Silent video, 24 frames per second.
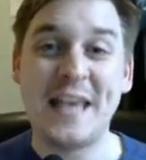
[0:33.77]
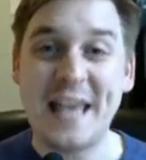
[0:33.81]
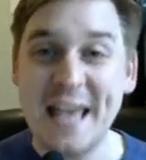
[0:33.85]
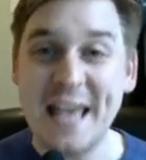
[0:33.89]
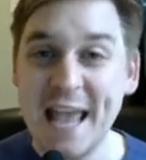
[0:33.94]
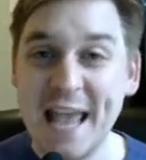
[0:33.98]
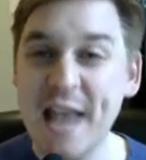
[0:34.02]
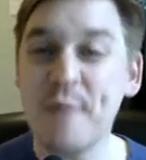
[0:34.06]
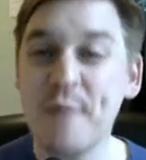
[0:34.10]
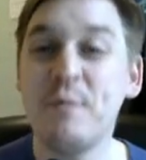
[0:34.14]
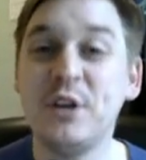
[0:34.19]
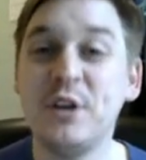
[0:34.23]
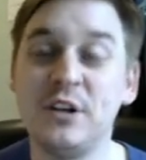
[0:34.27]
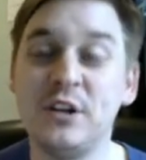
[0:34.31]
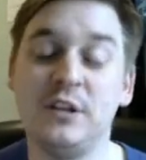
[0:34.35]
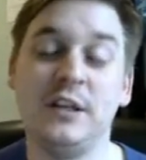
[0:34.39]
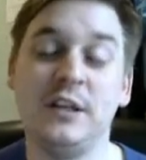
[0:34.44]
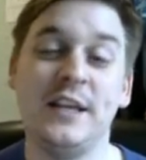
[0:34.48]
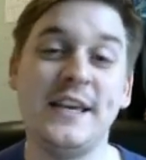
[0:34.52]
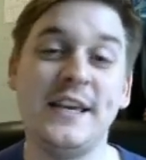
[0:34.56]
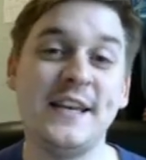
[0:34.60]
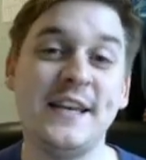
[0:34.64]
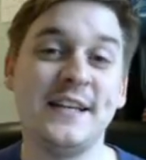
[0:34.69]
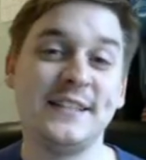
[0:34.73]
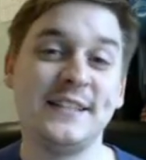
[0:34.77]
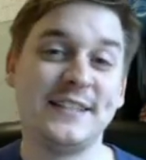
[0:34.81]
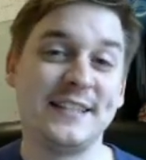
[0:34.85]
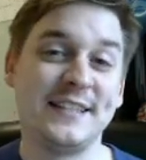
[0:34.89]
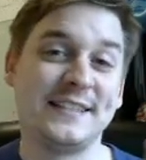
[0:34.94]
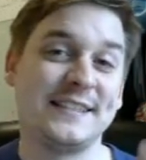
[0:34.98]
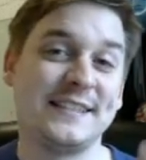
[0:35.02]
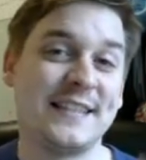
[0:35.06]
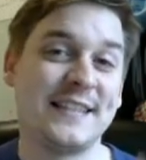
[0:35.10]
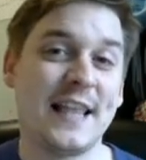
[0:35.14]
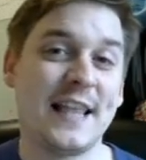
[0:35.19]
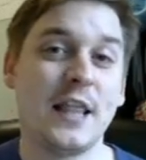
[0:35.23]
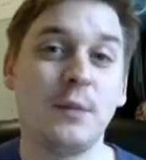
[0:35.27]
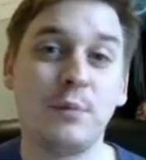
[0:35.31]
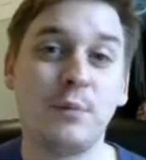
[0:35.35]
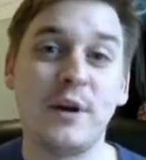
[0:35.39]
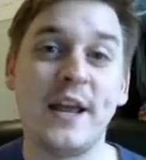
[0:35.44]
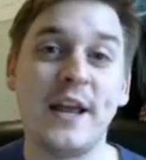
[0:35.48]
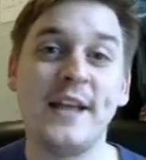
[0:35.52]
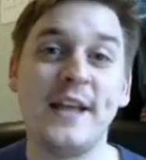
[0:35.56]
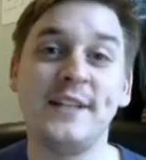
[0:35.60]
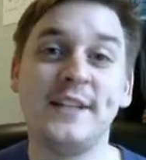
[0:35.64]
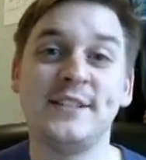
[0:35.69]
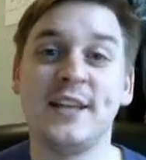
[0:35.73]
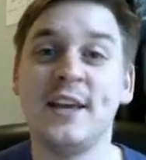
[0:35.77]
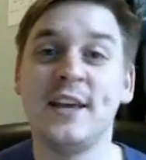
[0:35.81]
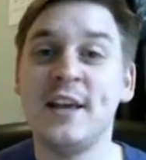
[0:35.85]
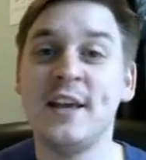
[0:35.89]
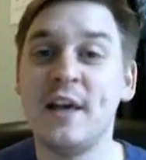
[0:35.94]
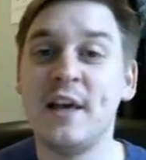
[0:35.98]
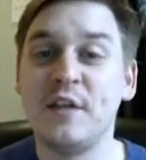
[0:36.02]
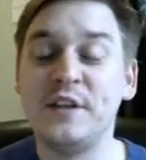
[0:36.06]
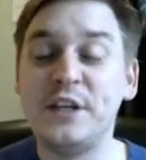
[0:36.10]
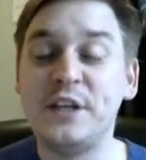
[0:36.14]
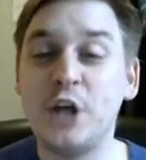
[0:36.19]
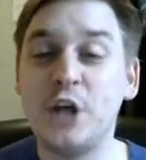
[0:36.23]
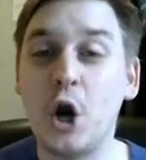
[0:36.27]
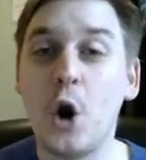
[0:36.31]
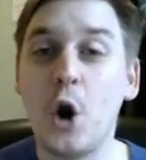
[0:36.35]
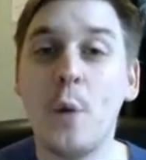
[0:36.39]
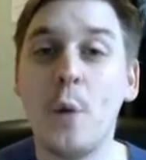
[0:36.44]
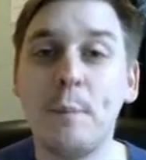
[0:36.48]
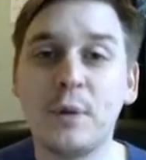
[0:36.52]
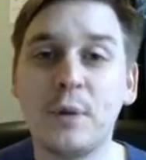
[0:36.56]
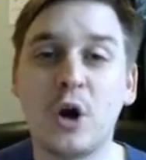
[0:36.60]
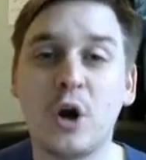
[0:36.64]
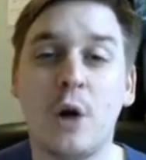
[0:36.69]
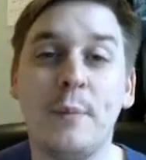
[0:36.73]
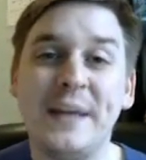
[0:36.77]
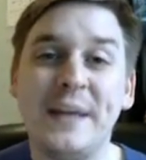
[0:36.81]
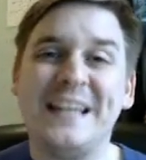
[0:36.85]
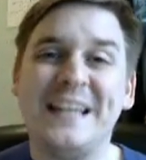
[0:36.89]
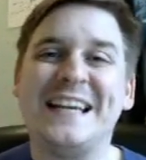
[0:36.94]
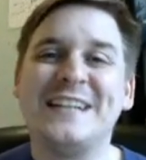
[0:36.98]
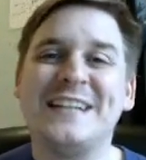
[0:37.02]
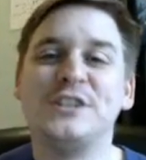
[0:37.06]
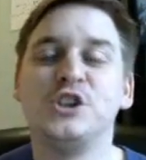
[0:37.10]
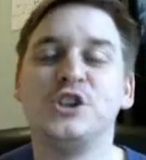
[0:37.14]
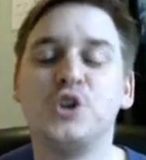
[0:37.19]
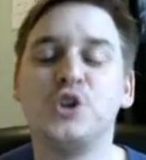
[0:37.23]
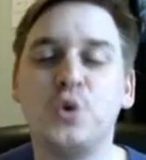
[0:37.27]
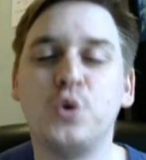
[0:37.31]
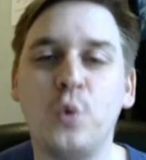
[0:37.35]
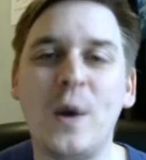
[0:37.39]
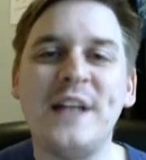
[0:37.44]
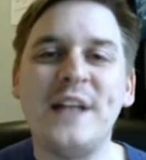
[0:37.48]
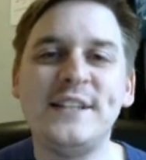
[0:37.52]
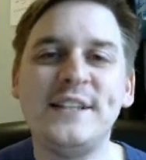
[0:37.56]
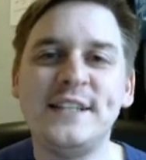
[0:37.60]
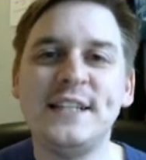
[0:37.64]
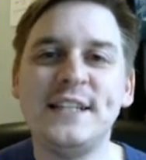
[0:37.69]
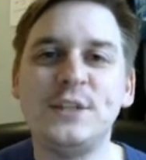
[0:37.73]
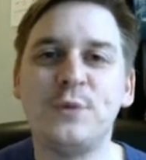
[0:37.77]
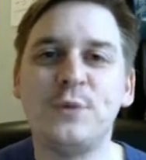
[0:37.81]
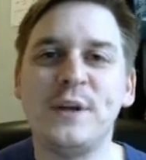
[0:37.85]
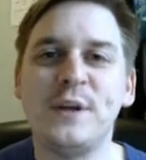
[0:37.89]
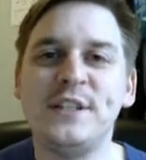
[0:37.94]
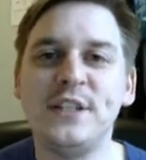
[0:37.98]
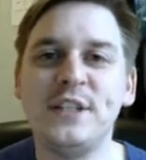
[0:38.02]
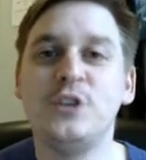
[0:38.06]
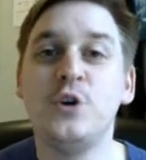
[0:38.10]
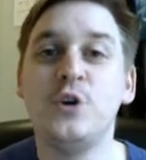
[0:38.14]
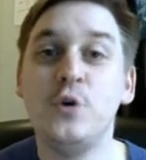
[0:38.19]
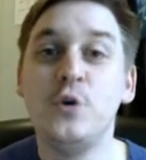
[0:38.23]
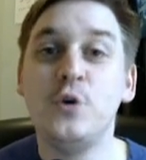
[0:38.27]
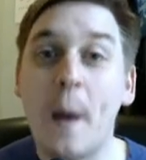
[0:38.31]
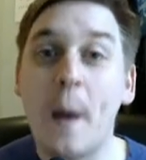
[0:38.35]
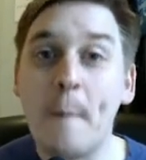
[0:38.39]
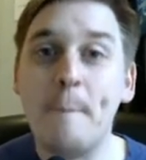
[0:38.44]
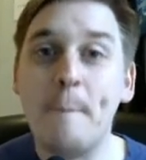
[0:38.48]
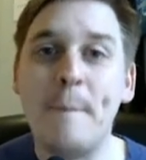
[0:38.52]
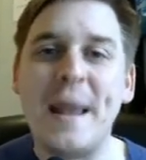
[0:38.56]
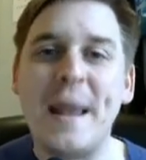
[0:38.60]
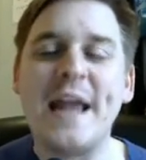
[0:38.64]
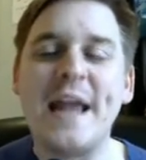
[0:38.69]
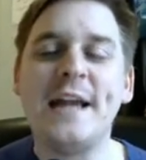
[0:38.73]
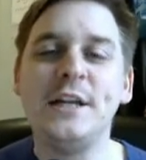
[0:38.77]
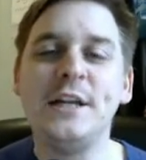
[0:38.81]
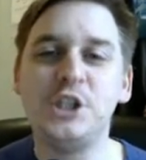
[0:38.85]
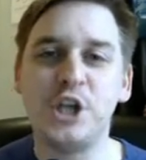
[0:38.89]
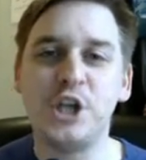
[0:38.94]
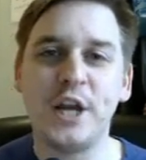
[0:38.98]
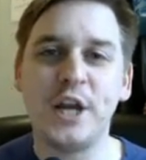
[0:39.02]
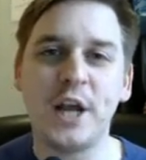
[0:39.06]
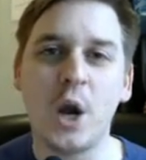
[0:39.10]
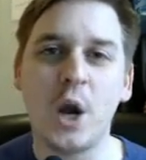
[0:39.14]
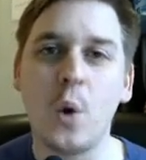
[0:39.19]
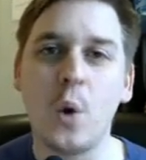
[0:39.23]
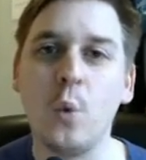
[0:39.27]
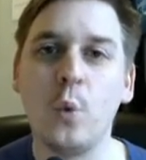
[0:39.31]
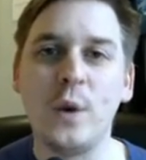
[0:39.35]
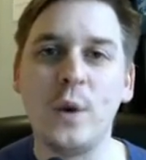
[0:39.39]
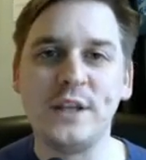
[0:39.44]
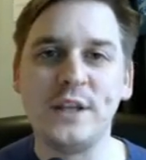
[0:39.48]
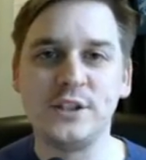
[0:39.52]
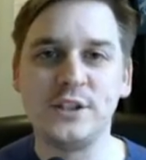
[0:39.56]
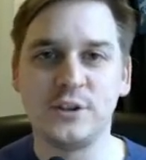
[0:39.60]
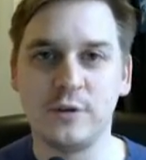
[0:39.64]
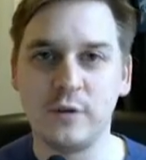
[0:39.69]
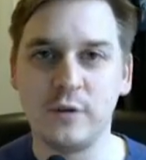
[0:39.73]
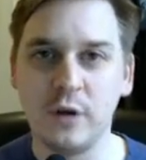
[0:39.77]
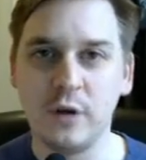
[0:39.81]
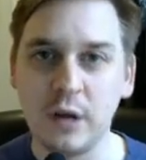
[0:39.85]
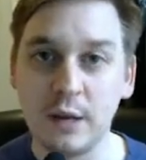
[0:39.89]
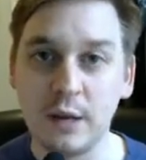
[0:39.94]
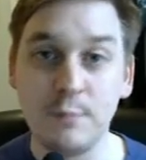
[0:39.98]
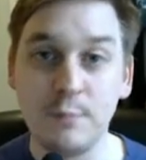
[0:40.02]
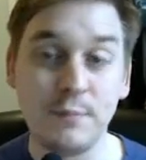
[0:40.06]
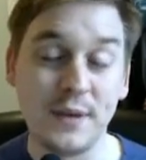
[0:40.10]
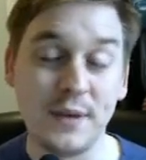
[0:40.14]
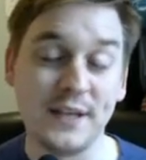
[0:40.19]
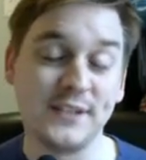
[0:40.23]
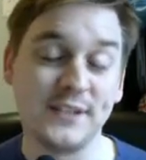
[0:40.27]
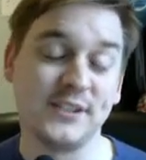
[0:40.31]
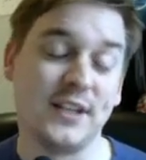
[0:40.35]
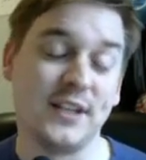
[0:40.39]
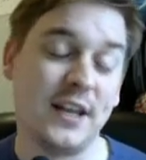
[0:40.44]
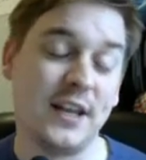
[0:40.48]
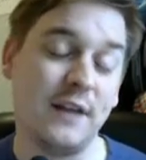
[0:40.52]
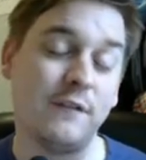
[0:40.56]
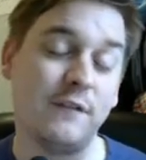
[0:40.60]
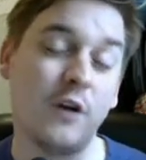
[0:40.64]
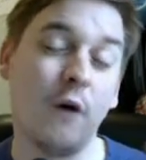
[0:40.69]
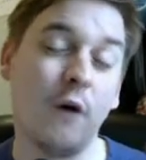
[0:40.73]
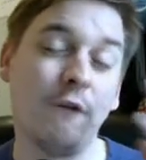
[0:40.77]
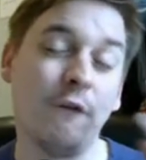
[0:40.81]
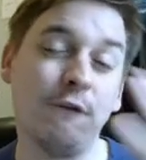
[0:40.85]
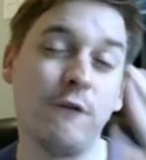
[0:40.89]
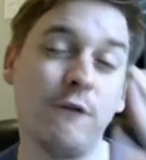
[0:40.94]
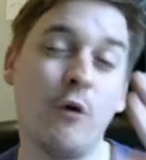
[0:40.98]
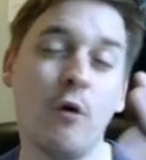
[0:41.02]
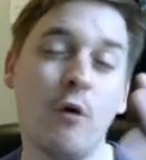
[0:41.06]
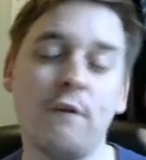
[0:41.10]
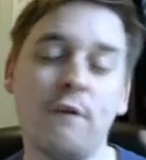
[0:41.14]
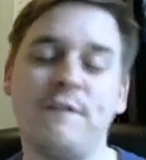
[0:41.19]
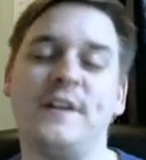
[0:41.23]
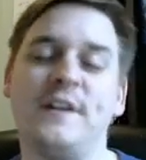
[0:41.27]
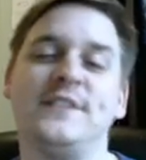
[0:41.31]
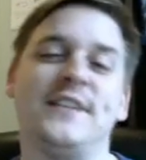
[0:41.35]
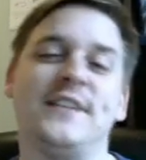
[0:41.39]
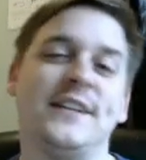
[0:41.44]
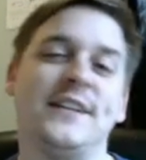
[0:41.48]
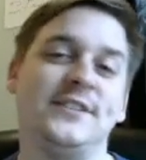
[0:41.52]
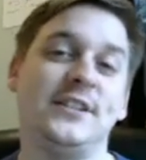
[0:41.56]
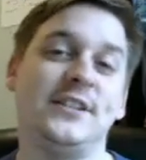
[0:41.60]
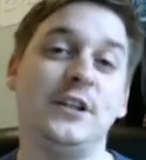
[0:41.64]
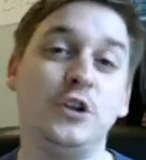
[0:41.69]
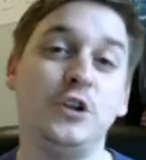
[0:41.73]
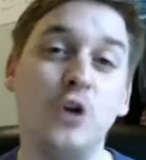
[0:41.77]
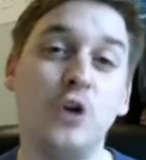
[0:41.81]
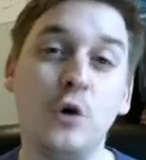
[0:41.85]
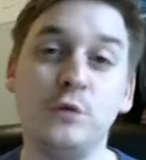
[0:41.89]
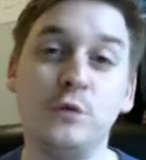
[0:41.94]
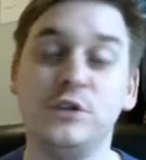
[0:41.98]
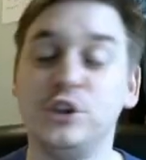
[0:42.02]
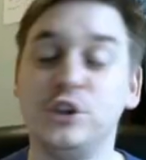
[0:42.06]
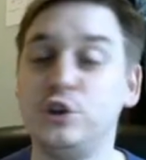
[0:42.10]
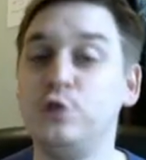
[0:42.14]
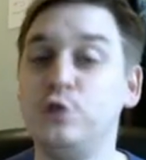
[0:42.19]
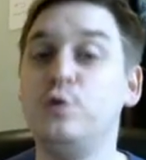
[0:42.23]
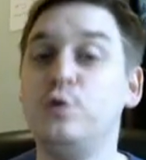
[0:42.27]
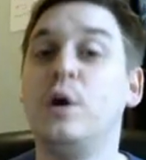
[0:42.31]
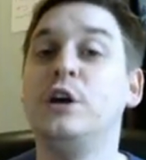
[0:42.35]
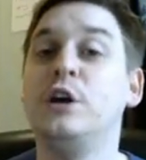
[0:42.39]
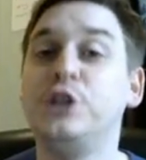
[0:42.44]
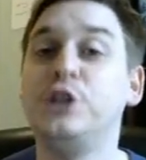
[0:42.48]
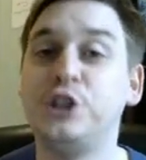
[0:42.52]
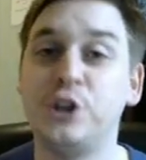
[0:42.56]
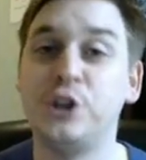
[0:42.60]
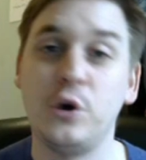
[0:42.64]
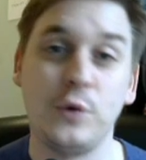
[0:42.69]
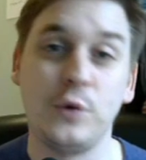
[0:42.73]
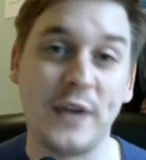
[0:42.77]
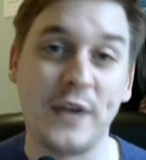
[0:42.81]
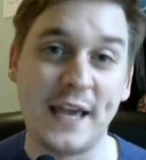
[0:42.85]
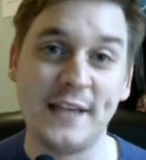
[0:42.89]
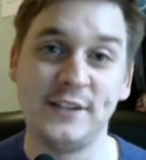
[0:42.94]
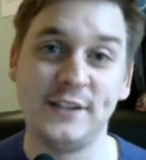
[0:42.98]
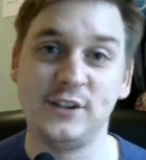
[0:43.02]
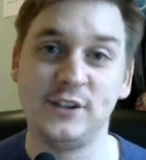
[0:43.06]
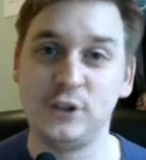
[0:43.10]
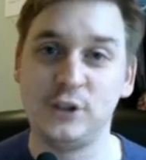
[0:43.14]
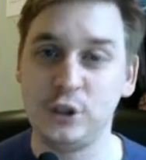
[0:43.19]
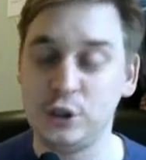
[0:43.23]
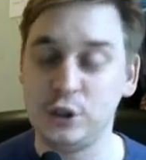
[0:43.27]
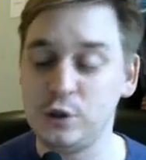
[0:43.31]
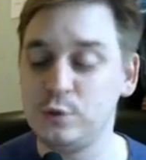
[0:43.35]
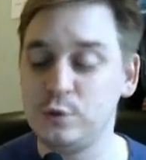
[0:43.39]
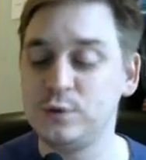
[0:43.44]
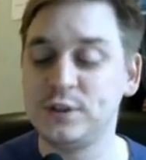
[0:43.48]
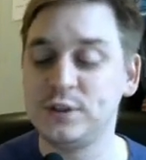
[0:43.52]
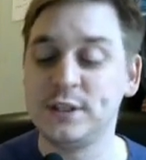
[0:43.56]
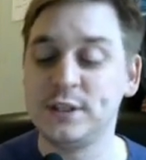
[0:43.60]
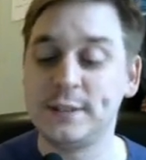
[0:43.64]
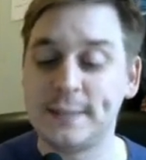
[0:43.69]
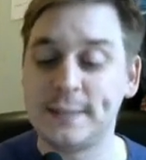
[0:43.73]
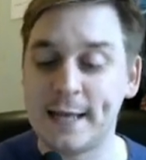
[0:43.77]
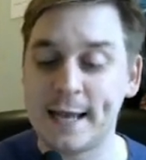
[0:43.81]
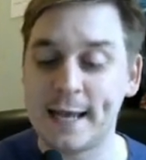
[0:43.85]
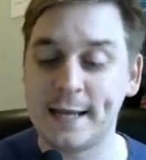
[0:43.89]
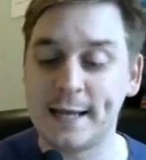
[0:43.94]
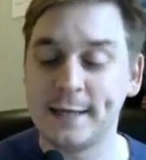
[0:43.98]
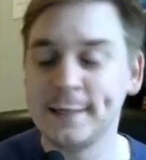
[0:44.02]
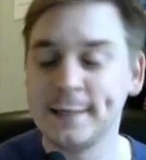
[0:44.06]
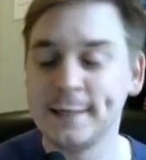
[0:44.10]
imminently to celebrate the upcoming 2022 Beijing Winter Olympics, and I've got 4 fantastic notes to showcase to you today.